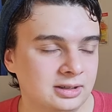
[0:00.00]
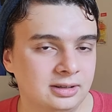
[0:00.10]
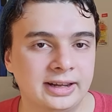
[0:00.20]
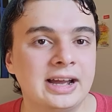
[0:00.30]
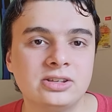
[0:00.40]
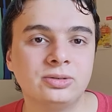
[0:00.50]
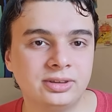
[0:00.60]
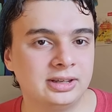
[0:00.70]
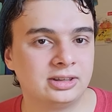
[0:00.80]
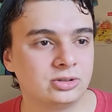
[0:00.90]
Like, I don't
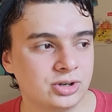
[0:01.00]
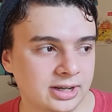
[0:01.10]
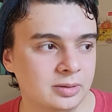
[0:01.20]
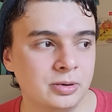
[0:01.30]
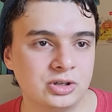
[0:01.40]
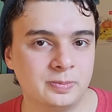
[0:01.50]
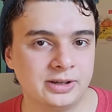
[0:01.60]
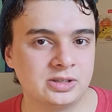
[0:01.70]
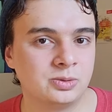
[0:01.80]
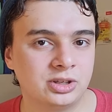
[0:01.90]
think they're trying to push
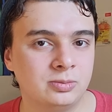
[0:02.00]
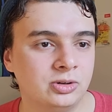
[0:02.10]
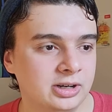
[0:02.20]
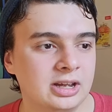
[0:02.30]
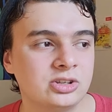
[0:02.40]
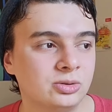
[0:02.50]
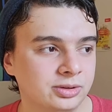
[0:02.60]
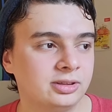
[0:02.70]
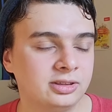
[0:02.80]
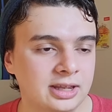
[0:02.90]
buttons with the community. I don't
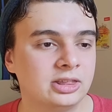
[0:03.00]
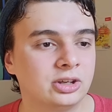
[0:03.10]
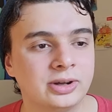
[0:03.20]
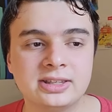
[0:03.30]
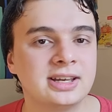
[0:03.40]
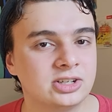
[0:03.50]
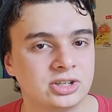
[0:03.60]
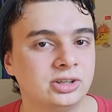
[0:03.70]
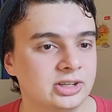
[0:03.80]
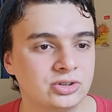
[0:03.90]
think they're
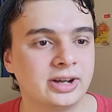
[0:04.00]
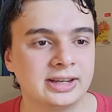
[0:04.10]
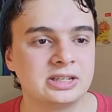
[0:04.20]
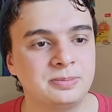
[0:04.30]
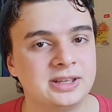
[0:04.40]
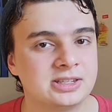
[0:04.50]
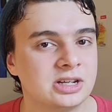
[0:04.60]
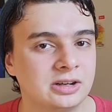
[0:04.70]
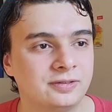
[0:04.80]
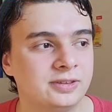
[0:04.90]
intentionally trying to piss
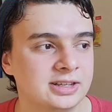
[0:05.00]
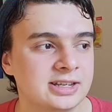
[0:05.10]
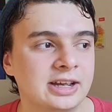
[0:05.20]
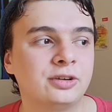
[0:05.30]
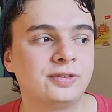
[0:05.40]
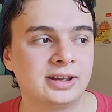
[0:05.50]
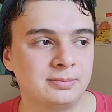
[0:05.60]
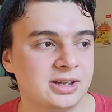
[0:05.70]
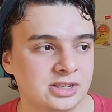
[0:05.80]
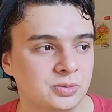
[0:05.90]
off the entire fan
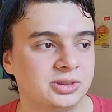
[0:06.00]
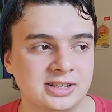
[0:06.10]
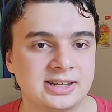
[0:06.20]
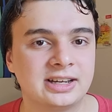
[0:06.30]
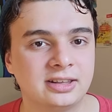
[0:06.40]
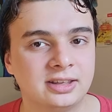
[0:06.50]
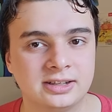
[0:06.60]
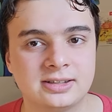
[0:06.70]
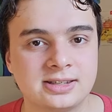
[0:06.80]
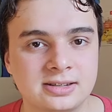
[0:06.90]
base with these kind of
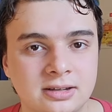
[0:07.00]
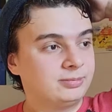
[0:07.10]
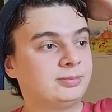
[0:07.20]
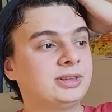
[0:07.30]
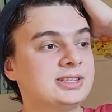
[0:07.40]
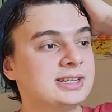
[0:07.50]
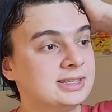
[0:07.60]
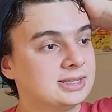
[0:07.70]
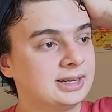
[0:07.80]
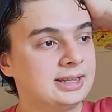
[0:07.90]
things. But the
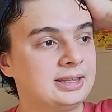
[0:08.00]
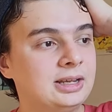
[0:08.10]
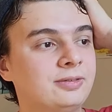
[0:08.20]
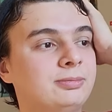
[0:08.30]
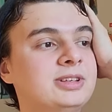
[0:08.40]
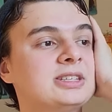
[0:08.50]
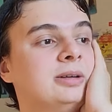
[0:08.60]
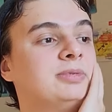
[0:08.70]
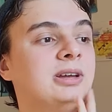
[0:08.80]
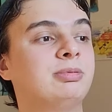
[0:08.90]
sense that I get from this
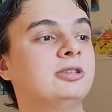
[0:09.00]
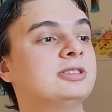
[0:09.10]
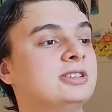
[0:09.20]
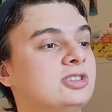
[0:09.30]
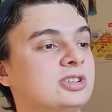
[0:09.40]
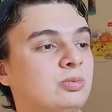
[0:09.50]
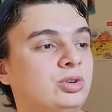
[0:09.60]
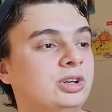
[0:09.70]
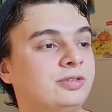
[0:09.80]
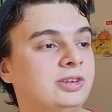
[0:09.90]
update post is just
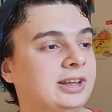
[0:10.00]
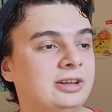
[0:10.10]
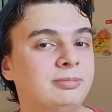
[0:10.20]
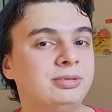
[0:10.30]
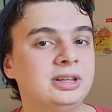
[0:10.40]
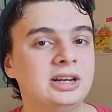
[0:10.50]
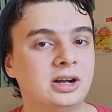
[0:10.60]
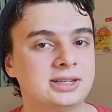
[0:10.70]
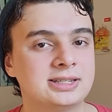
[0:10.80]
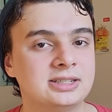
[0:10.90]
one of like complete
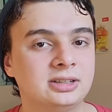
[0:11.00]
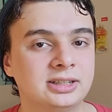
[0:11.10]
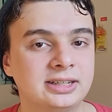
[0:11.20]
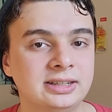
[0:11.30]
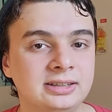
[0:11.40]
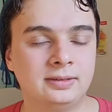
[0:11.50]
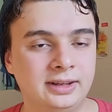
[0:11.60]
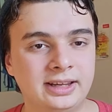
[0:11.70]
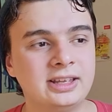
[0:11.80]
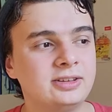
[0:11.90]
hostility.
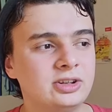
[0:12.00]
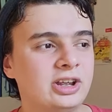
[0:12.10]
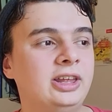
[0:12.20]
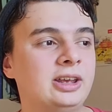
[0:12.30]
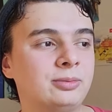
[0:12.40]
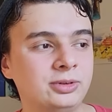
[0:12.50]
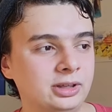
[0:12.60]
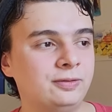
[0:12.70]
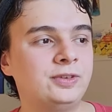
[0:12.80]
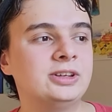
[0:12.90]
Like it, it, like it
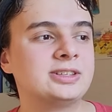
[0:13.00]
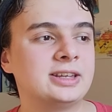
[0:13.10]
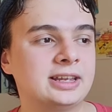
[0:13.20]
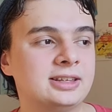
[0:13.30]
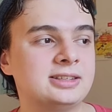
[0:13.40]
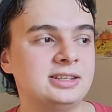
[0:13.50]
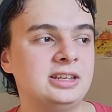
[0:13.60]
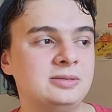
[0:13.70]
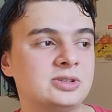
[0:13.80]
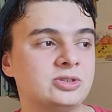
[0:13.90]
really feels like the
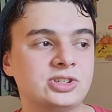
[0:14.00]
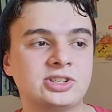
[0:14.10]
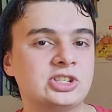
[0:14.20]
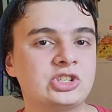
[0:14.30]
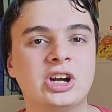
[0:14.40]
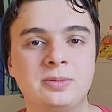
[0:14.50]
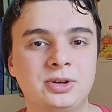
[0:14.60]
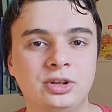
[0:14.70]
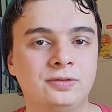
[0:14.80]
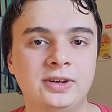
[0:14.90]
teams are just stomping
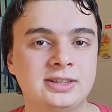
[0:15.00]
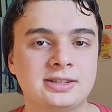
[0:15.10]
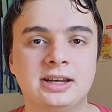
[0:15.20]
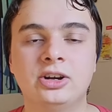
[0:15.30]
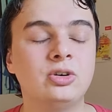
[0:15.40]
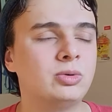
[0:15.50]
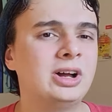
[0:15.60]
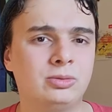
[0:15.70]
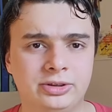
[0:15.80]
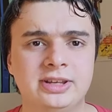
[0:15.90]
their feet, saying, "Oh
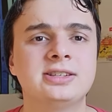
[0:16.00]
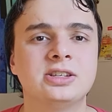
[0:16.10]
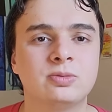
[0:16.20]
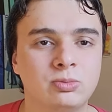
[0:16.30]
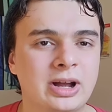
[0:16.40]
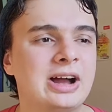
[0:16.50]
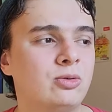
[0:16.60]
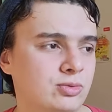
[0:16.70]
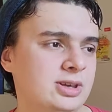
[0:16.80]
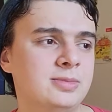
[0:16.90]
well, well, this is how
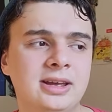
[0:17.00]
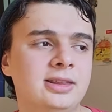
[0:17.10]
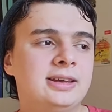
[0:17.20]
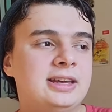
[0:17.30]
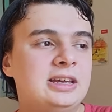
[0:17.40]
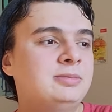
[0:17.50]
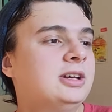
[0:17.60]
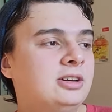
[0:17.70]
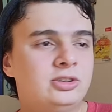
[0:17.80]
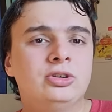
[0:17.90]
we made the game.
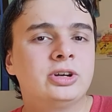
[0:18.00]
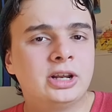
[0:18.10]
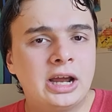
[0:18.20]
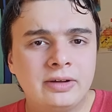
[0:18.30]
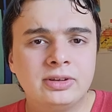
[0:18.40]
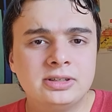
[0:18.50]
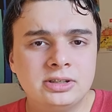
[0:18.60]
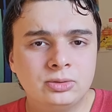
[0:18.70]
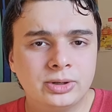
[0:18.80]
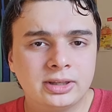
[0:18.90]
You're gonna have to
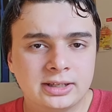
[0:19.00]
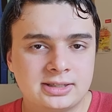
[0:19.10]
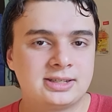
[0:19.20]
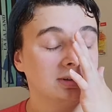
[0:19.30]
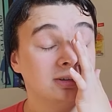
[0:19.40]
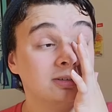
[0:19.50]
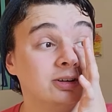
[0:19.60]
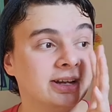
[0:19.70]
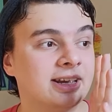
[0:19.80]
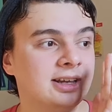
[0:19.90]
deal with it."
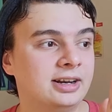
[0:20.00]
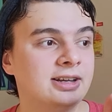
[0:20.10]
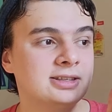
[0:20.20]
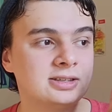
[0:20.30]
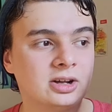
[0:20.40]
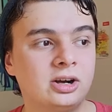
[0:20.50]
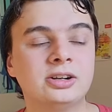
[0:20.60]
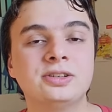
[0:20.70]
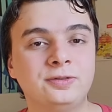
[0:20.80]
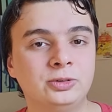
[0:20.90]
Look, I get it. It's
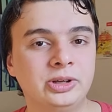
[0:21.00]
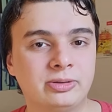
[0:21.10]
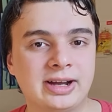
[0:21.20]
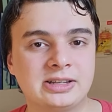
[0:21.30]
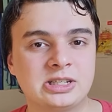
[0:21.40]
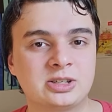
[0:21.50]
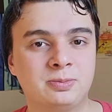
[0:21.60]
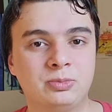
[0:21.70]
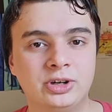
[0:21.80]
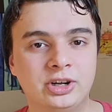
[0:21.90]
hard to fully grasp
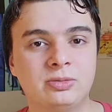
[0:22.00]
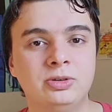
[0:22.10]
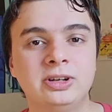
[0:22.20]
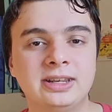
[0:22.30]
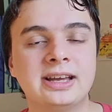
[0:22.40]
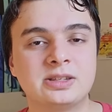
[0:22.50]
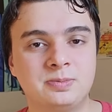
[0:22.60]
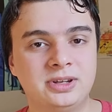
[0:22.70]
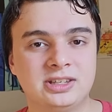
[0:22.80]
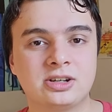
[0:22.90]
what a community as
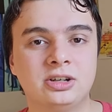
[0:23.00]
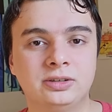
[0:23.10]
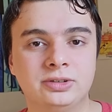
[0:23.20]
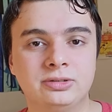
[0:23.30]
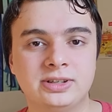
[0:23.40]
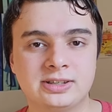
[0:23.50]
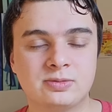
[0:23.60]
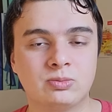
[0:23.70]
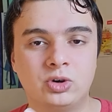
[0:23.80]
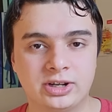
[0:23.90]
big as Call of Duty
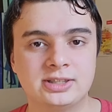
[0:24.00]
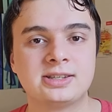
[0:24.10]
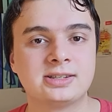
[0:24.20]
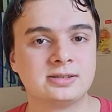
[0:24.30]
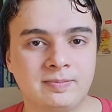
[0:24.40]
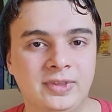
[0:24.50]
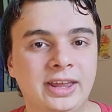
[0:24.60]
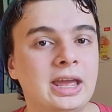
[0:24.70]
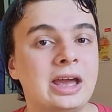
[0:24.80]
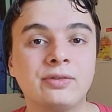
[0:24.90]
wants
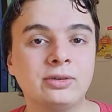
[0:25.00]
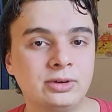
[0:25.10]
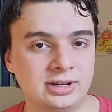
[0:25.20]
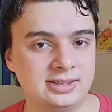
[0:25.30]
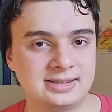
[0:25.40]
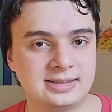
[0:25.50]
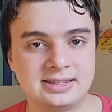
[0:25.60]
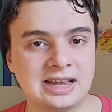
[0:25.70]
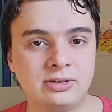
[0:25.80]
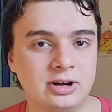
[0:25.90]
like, everyone is
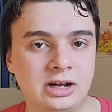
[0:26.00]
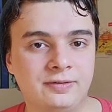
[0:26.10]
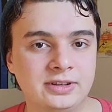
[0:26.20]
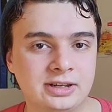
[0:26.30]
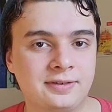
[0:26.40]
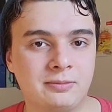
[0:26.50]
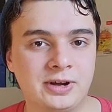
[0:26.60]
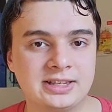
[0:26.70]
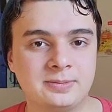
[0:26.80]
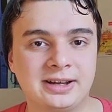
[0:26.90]
sounding off in different
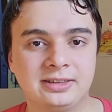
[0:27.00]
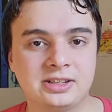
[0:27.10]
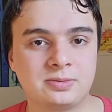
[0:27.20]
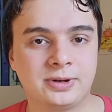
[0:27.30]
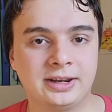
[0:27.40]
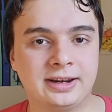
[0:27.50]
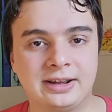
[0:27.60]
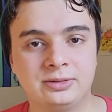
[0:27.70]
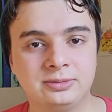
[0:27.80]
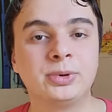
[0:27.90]
ways about this right
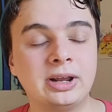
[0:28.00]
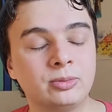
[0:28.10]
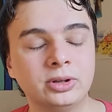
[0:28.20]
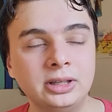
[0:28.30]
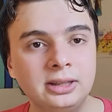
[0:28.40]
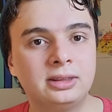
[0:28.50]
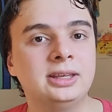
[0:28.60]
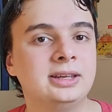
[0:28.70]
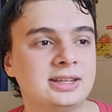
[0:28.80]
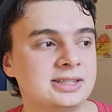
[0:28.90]
now. But I really
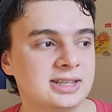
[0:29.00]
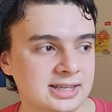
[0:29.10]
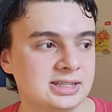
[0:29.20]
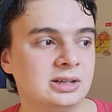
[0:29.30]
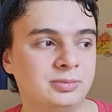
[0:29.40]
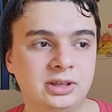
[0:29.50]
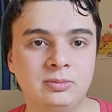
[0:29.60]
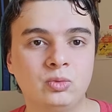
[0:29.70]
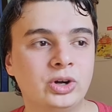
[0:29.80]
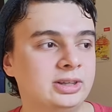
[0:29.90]
think it says
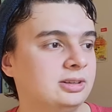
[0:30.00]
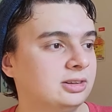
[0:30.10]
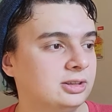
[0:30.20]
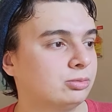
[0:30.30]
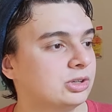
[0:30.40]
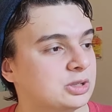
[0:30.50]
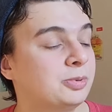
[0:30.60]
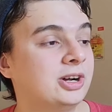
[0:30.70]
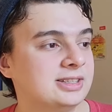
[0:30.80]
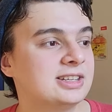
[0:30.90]
something when the
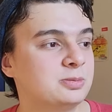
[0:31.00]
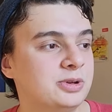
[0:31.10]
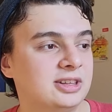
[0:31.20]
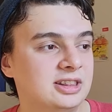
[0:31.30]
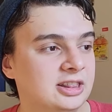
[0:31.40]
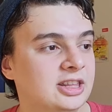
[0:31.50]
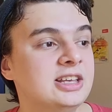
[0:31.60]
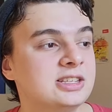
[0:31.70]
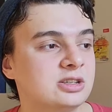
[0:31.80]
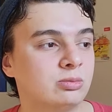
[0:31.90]
response has been
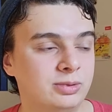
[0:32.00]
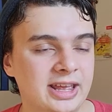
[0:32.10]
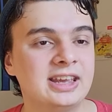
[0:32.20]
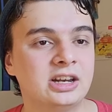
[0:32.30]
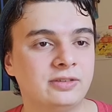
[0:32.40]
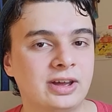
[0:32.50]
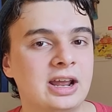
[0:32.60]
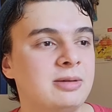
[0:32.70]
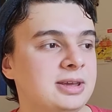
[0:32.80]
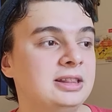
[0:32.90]
this negative. And
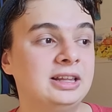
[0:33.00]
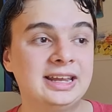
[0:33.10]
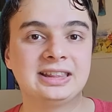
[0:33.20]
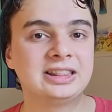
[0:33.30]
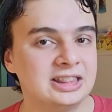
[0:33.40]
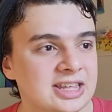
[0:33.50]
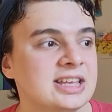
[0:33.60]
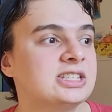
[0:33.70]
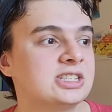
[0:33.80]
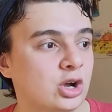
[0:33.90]
I mean, like,
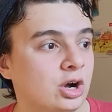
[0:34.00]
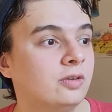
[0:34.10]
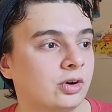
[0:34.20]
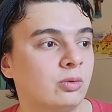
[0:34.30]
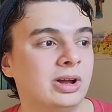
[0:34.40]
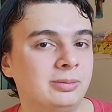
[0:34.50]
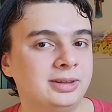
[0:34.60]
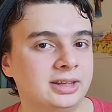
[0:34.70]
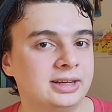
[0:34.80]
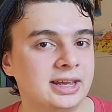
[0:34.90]
this
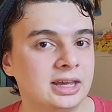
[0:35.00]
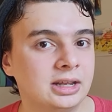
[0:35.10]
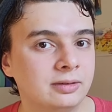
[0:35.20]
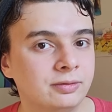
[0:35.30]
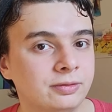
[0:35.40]
overwhelmingly negative.